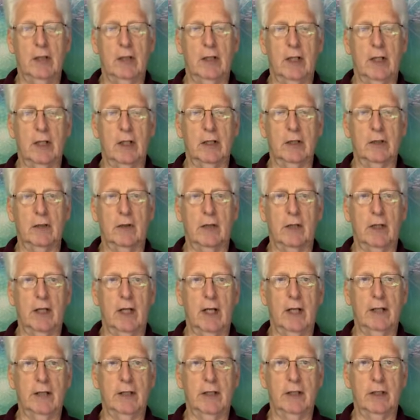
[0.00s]
get this
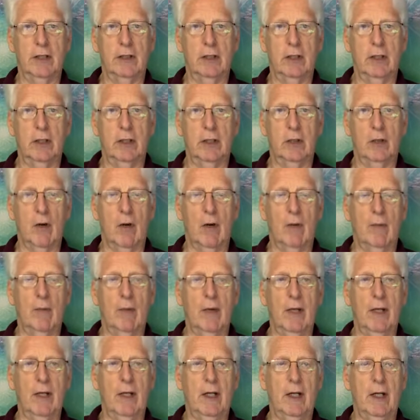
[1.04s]
organization
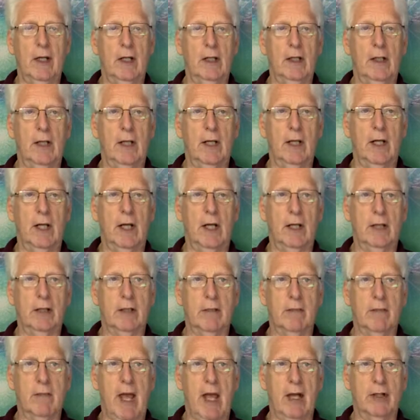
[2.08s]
incorporated, and then I like
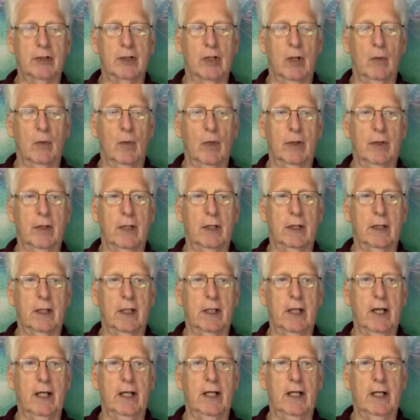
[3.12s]
to match it with a
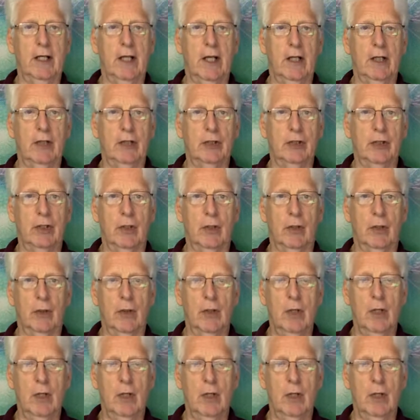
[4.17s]
Canadian NGO